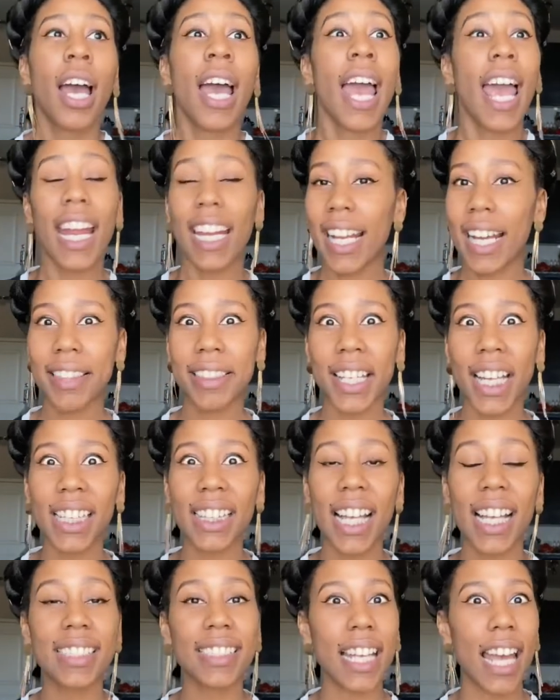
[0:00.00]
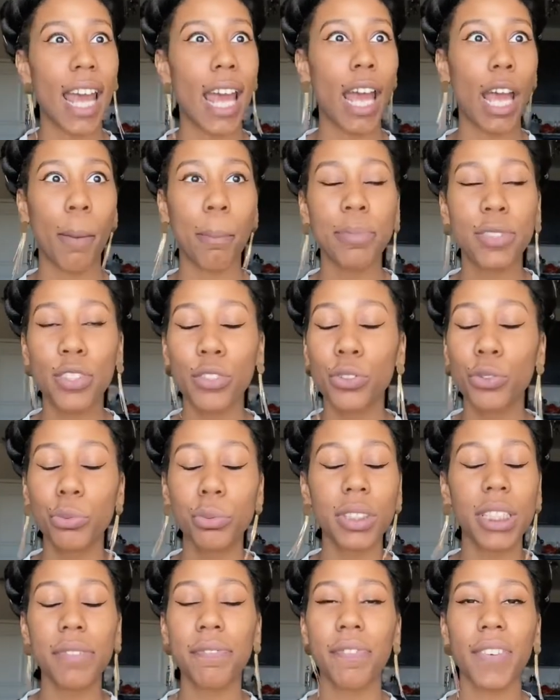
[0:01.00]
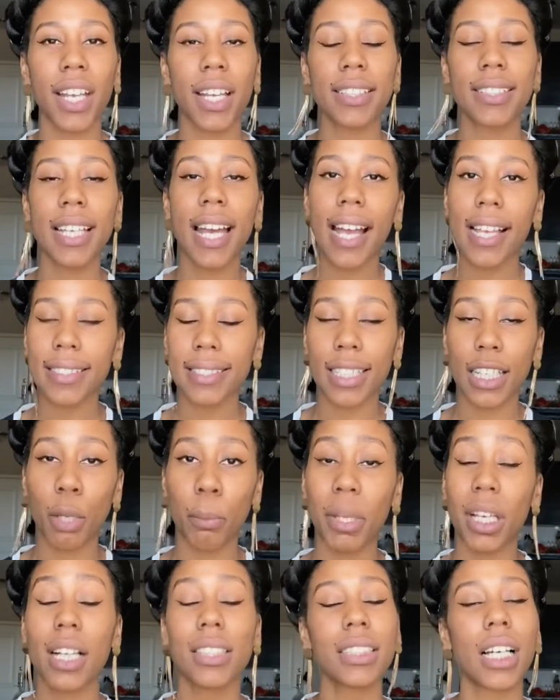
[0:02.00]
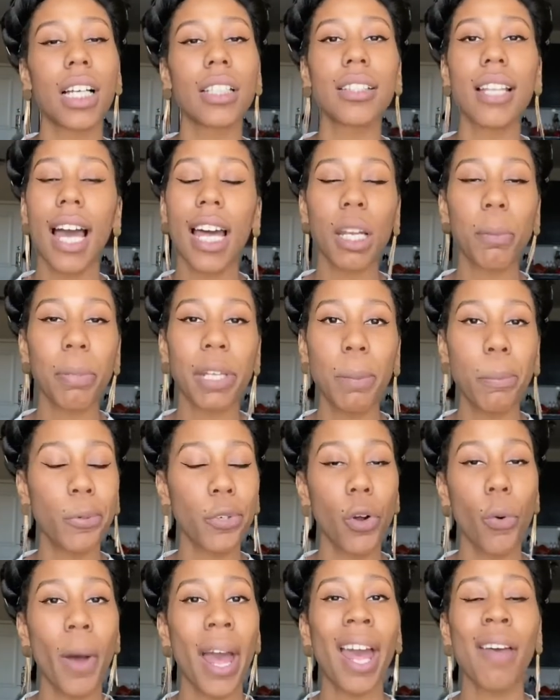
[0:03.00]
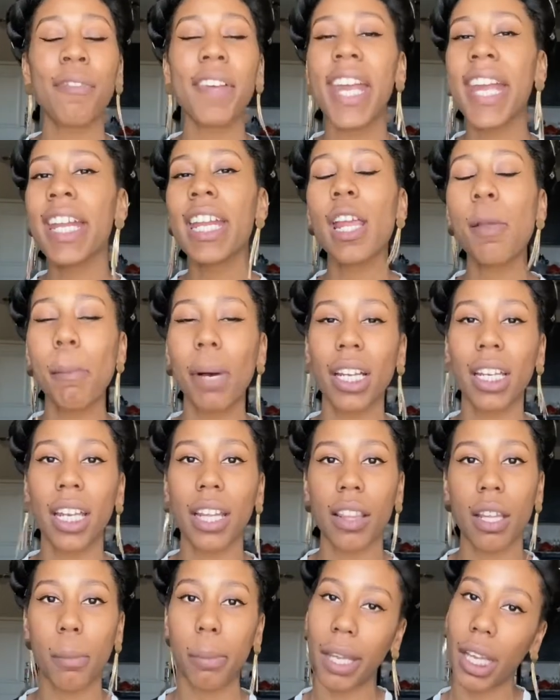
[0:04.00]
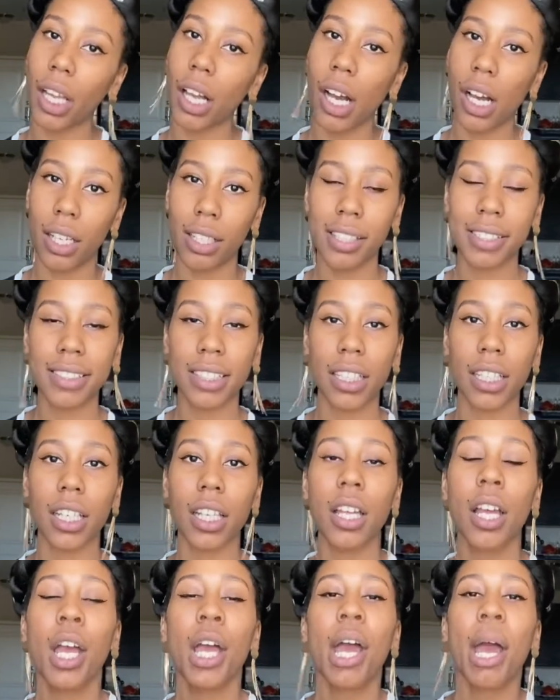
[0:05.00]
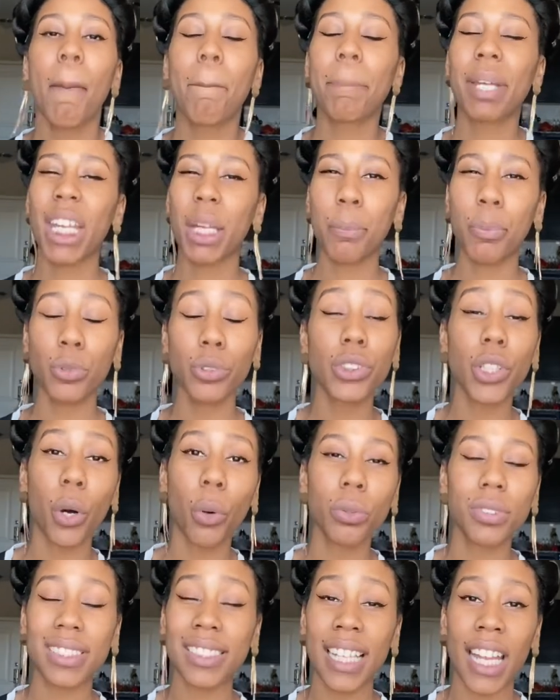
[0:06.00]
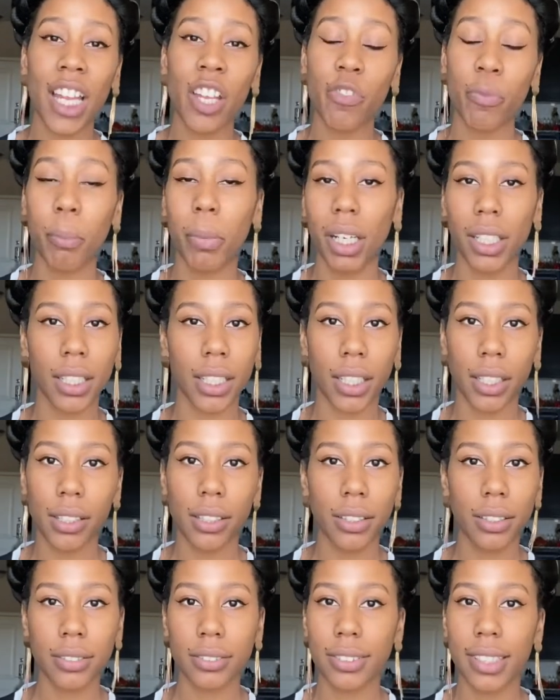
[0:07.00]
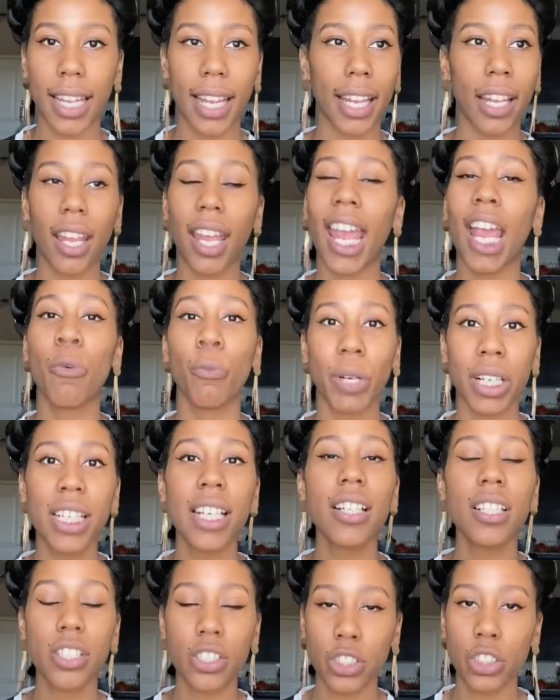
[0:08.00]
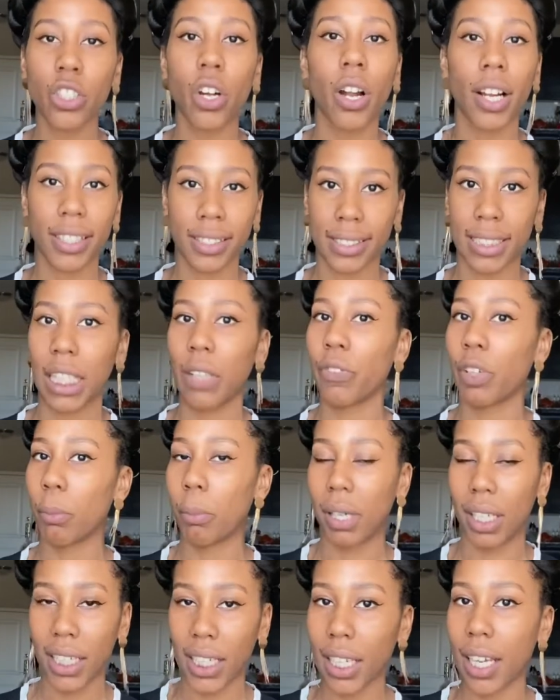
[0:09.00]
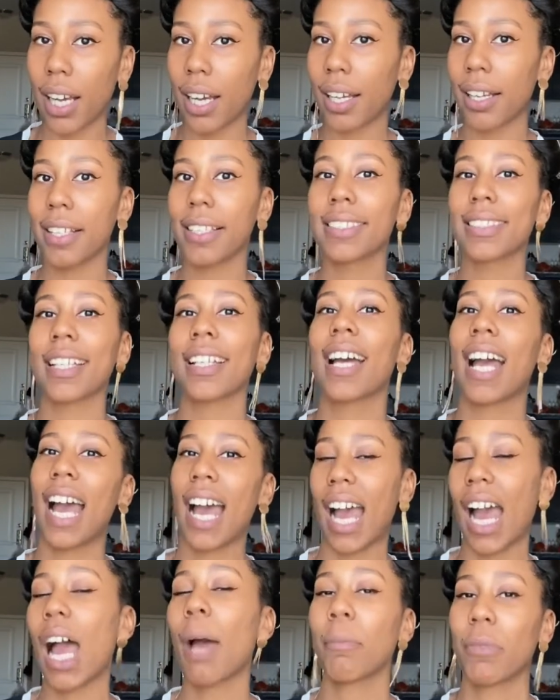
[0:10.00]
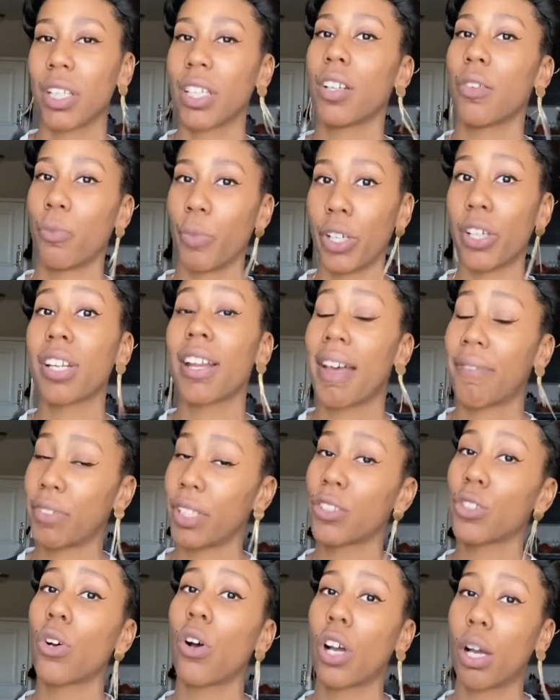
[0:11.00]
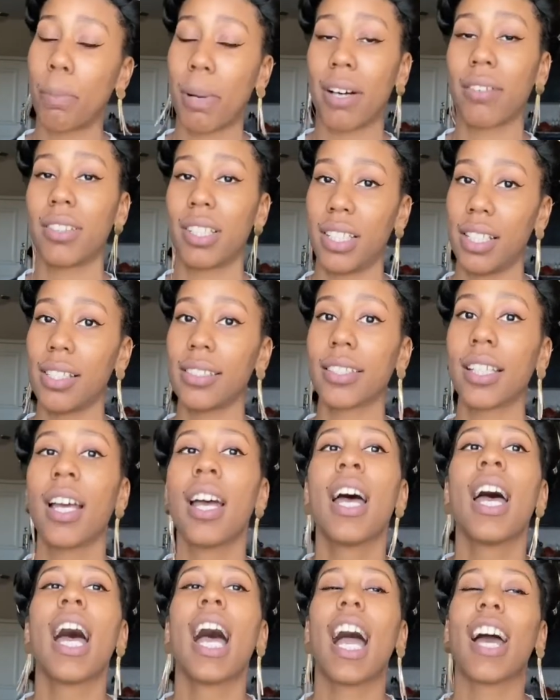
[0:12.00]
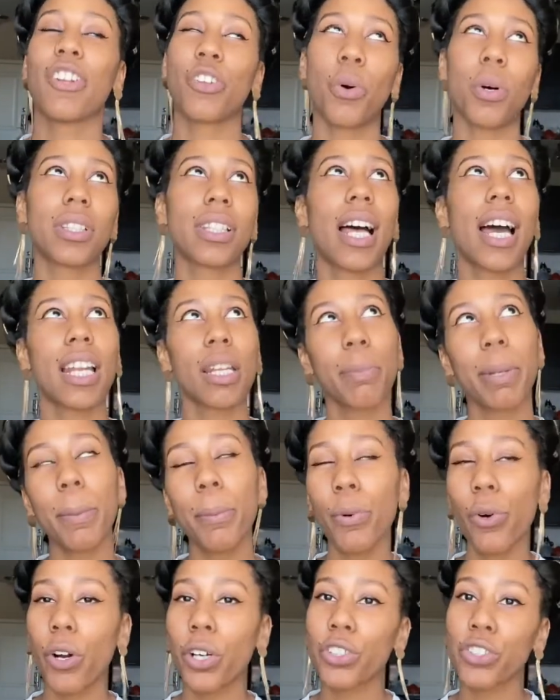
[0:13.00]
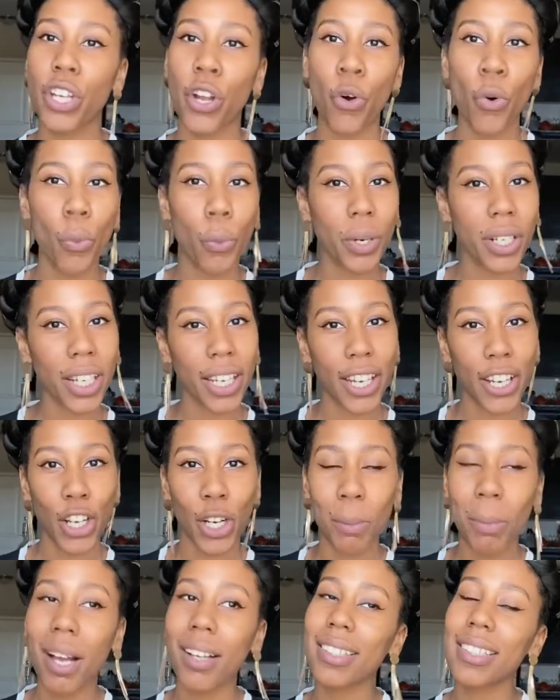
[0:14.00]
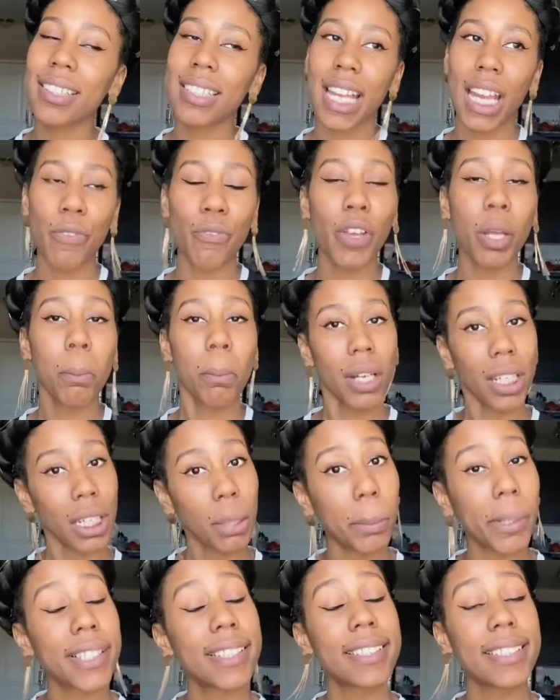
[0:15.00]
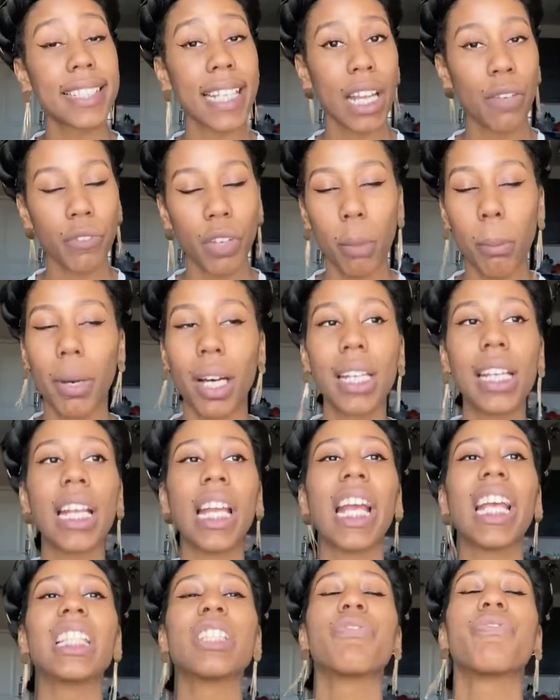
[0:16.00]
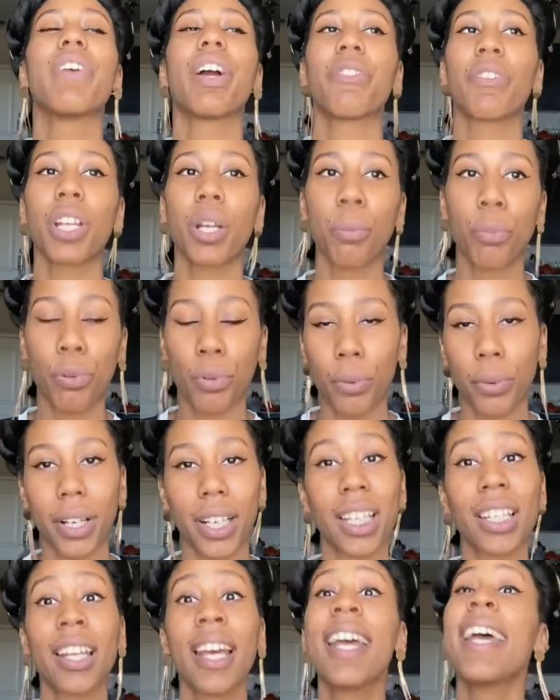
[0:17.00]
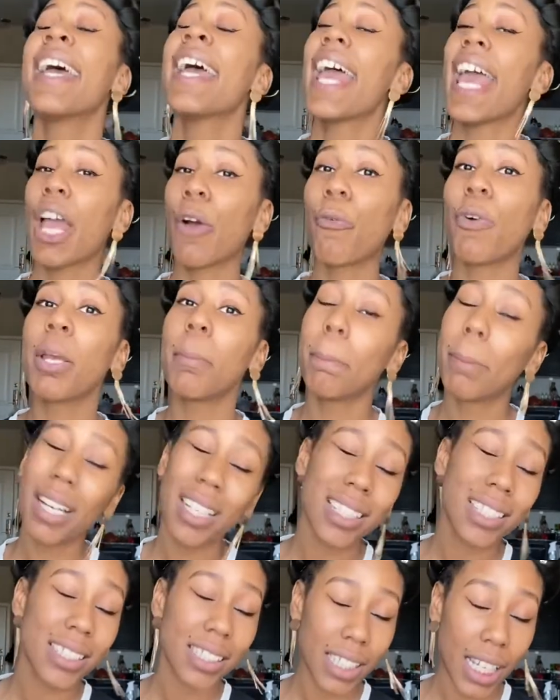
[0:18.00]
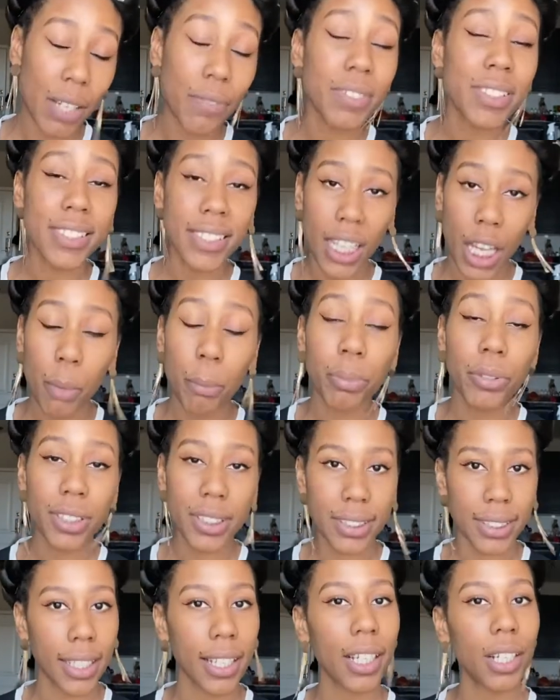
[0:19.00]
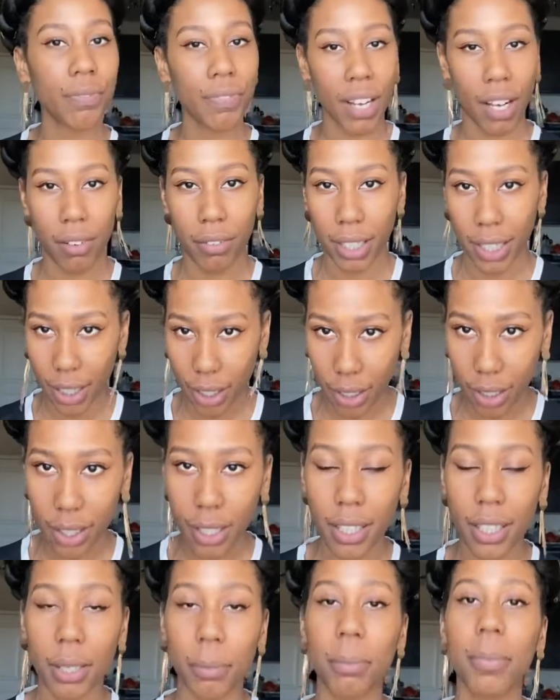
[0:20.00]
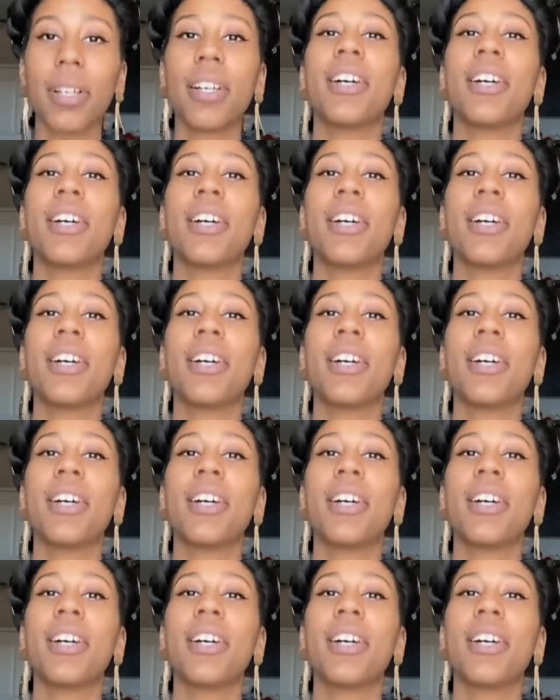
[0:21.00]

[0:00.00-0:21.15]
And I think that's absolutely fantastic because a lot of people don't have any money in the bank, honestly. People don't save money, like, and we need to start saving money, guys. We're gonna have to talk about this. I know a lot of people don't want to hear about saving money, but saving money is very important, and we must save 10% of our income.